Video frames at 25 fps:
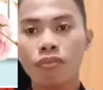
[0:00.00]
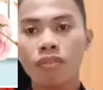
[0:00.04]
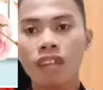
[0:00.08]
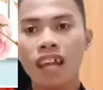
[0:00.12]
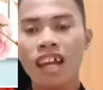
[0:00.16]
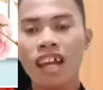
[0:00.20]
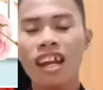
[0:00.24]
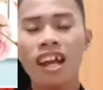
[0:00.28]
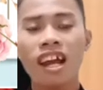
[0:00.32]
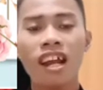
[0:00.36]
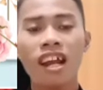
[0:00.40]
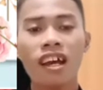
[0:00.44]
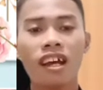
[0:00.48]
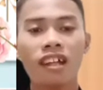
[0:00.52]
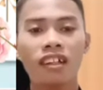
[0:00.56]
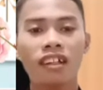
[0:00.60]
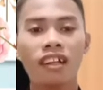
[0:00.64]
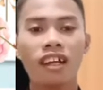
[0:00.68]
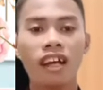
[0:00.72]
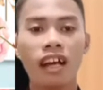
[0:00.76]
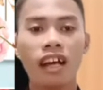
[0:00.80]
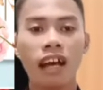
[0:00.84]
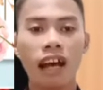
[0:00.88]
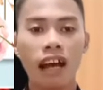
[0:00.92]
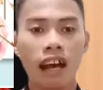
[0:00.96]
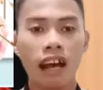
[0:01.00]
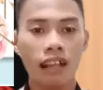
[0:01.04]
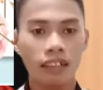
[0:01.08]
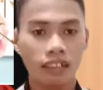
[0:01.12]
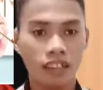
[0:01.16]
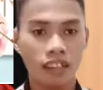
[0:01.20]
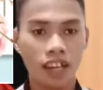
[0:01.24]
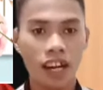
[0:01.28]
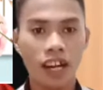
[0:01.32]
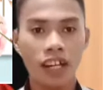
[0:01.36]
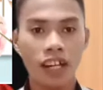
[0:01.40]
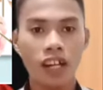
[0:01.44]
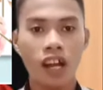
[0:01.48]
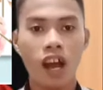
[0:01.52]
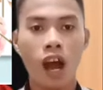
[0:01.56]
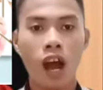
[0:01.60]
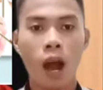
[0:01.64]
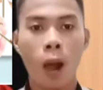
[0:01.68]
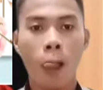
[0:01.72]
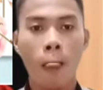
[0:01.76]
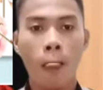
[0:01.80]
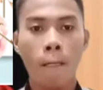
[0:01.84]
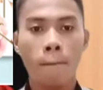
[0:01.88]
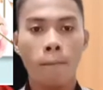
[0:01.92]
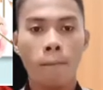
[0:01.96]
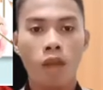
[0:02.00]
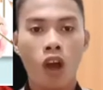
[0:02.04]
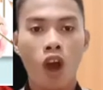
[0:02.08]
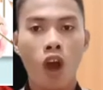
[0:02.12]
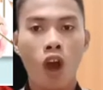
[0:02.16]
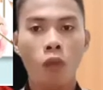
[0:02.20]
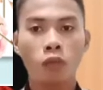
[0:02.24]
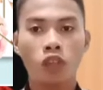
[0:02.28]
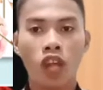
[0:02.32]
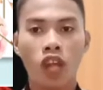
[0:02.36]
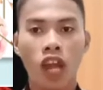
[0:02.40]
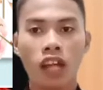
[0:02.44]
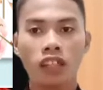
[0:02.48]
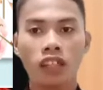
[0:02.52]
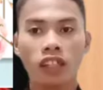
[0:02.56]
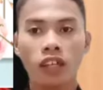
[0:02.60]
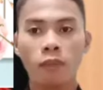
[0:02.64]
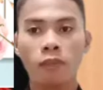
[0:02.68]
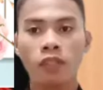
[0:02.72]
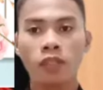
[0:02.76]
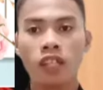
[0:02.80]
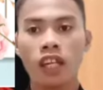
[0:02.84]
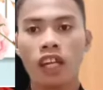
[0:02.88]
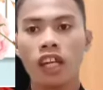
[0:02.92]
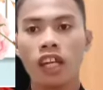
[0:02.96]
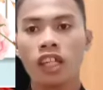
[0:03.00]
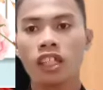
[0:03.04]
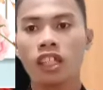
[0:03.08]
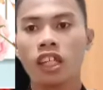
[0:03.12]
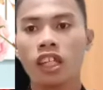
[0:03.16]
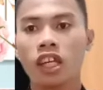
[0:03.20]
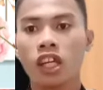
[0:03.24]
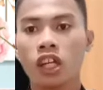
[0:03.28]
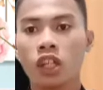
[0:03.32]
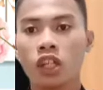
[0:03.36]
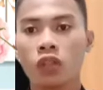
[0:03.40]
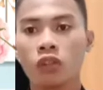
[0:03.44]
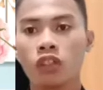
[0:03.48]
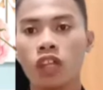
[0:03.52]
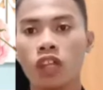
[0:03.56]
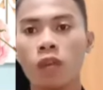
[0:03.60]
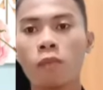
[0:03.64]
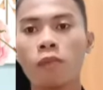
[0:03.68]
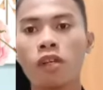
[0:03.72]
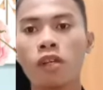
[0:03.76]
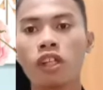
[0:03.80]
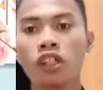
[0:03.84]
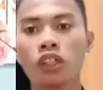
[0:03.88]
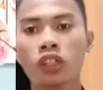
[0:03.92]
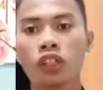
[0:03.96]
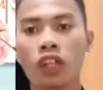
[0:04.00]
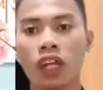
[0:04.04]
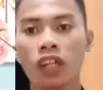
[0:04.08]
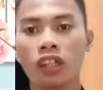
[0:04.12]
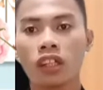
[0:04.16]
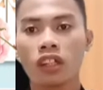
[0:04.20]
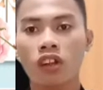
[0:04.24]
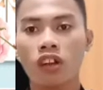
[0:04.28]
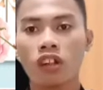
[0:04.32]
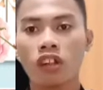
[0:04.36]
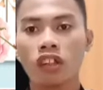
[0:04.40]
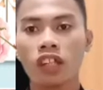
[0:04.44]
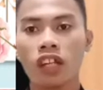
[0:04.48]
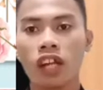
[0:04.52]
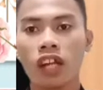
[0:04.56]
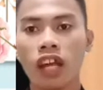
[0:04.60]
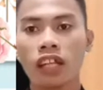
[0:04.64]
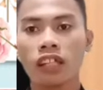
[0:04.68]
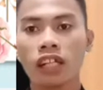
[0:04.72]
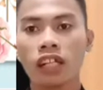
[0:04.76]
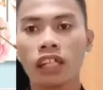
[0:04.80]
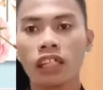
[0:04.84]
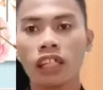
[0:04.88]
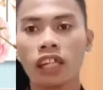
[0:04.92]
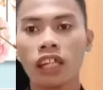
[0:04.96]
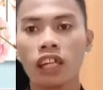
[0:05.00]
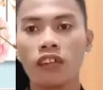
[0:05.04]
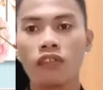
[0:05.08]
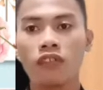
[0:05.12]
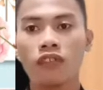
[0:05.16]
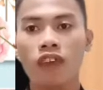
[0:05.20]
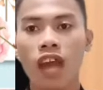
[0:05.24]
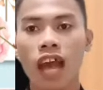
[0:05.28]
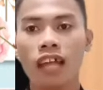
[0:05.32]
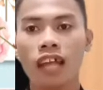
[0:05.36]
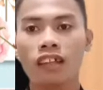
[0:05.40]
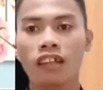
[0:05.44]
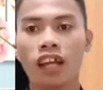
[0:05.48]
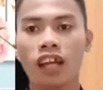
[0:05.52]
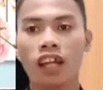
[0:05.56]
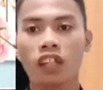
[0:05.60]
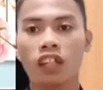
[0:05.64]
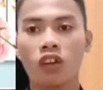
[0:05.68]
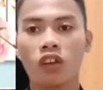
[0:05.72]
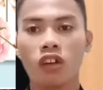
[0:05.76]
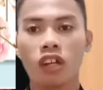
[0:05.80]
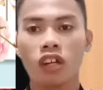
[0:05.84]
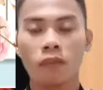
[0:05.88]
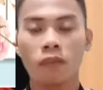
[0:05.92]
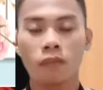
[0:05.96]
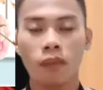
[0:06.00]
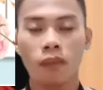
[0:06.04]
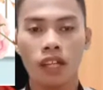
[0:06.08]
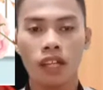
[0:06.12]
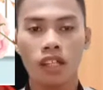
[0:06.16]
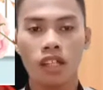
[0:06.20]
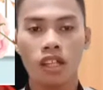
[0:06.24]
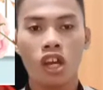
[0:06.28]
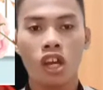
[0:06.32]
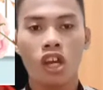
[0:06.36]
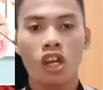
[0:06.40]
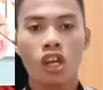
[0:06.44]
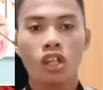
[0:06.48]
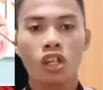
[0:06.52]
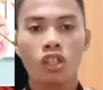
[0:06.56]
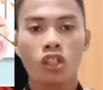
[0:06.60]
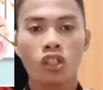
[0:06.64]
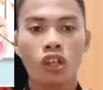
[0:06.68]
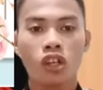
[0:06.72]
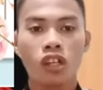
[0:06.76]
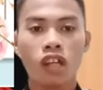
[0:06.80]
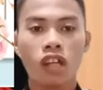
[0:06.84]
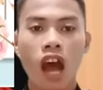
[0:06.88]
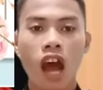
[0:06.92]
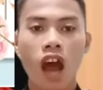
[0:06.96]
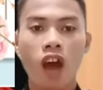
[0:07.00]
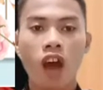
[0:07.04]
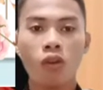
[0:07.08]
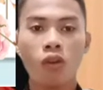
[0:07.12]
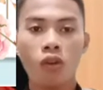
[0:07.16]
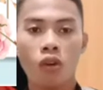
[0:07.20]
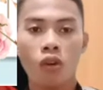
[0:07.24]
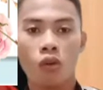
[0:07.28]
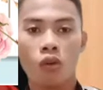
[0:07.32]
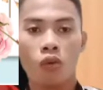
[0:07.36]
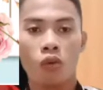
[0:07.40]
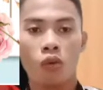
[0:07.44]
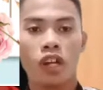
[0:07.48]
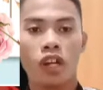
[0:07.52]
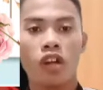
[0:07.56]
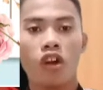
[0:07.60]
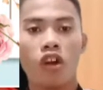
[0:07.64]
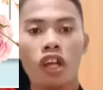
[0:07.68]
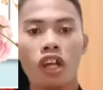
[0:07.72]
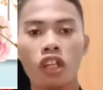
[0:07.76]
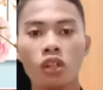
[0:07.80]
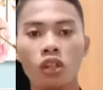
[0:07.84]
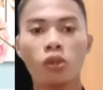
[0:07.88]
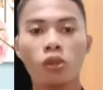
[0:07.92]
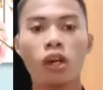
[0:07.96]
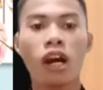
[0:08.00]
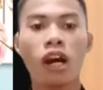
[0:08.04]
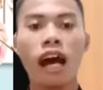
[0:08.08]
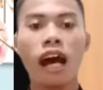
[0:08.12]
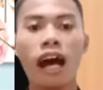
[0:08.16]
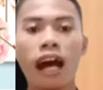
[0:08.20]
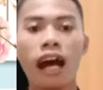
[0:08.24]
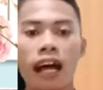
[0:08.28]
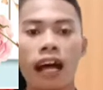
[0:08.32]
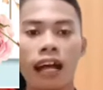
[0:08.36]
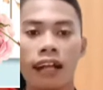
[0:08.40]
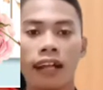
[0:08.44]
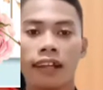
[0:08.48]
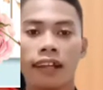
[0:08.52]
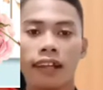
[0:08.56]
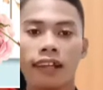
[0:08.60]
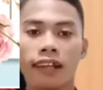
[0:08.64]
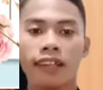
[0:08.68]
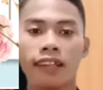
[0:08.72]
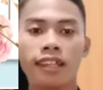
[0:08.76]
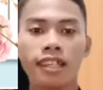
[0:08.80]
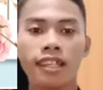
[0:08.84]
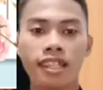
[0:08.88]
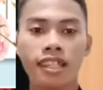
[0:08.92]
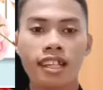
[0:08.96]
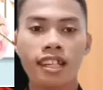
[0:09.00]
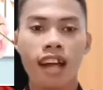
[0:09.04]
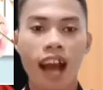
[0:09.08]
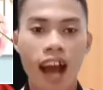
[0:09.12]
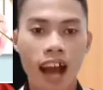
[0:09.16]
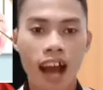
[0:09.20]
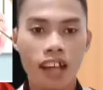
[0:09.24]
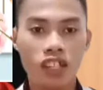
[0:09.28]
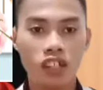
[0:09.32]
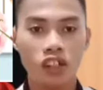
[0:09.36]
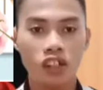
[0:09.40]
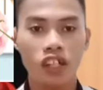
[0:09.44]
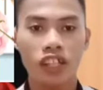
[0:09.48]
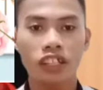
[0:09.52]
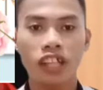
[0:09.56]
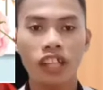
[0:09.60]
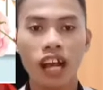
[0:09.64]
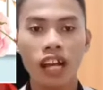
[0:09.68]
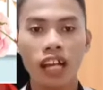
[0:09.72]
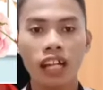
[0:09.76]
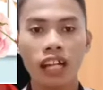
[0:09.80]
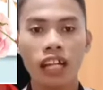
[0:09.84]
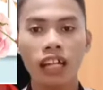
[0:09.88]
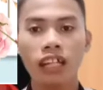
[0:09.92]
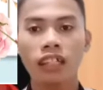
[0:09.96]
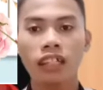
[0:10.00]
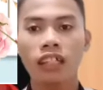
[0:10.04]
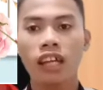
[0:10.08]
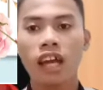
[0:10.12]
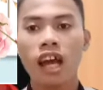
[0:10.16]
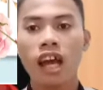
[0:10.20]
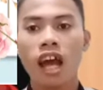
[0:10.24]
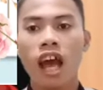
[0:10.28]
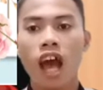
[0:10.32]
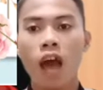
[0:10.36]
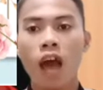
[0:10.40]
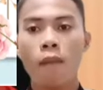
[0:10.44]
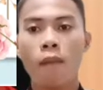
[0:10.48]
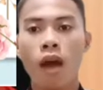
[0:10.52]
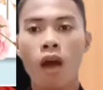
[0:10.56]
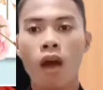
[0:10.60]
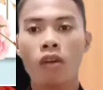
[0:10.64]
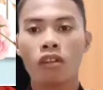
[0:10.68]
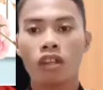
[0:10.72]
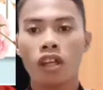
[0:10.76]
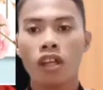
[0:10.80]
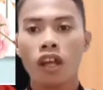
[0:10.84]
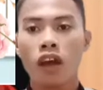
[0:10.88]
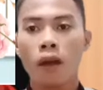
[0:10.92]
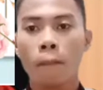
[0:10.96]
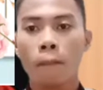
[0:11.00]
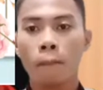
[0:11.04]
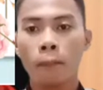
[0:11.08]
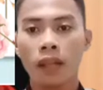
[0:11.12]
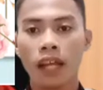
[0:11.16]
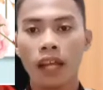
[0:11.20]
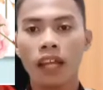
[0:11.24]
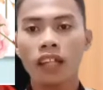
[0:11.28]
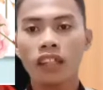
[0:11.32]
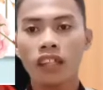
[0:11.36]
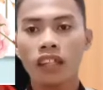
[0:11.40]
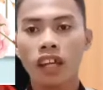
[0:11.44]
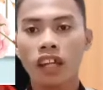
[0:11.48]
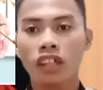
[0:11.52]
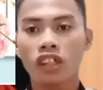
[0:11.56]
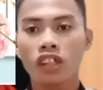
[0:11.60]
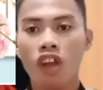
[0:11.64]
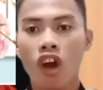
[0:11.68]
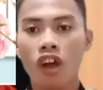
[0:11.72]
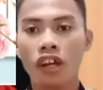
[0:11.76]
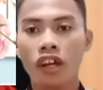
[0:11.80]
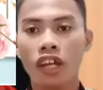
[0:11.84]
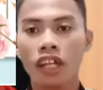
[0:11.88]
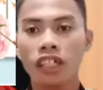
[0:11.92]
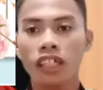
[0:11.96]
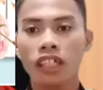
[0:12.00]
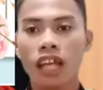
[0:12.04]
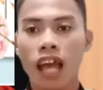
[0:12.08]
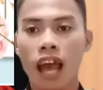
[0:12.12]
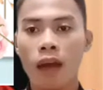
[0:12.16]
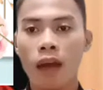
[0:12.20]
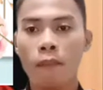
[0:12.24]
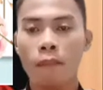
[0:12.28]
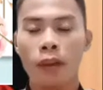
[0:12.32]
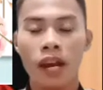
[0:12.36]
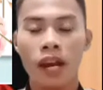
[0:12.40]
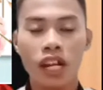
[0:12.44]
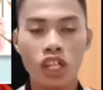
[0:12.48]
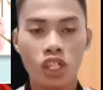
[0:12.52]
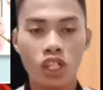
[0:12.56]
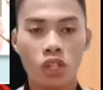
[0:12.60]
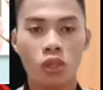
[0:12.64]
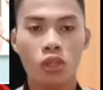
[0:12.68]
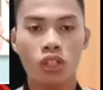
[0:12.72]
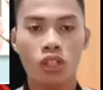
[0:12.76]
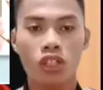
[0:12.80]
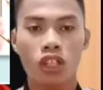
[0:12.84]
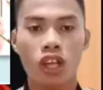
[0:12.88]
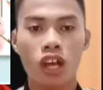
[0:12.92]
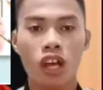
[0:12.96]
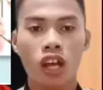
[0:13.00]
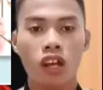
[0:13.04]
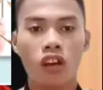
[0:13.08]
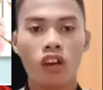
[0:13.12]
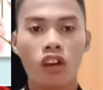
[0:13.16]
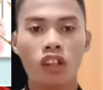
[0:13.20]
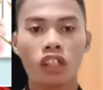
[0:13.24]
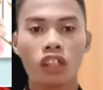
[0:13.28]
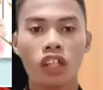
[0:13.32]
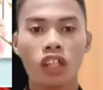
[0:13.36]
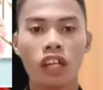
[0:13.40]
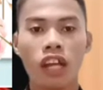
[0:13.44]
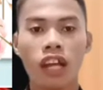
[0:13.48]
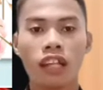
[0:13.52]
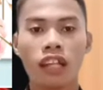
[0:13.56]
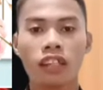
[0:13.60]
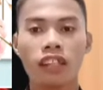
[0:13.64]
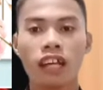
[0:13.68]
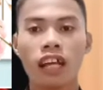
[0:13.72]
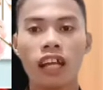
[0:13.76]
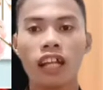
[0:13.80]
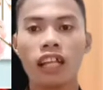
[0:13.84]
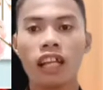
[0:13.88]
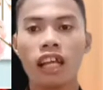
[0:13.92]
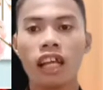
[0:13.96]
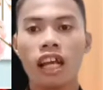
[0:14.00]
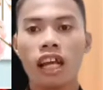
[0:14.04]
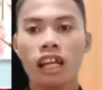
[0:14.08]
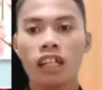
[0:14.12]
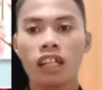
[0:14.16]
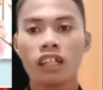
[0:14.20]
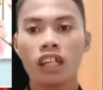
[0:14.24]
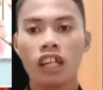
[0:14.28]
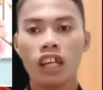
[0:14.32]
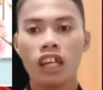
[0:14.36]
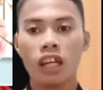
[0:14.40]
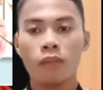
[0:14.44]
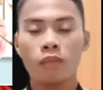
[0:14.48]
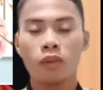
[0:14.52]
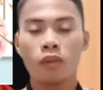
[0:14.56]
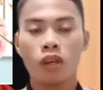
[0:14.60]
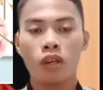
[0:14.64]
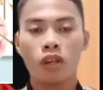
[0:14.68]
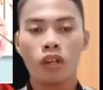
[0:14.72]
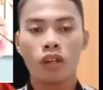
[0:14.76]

The third objectives is to differentiate continental drift and tectonic plates. So now we're going to discuss or tackle about plate tectonics versus continental drift.